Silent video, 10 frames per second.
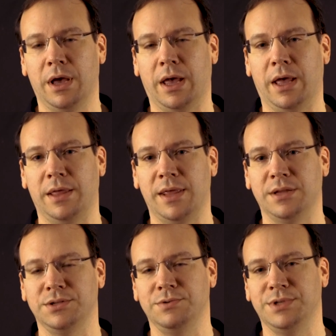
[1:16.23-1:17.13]
uh, that
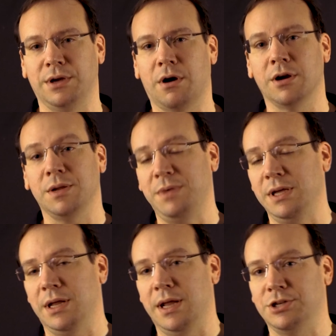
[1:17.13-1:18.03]
is using
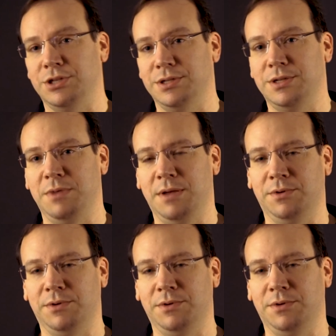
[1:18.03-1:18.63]
RDP connections to be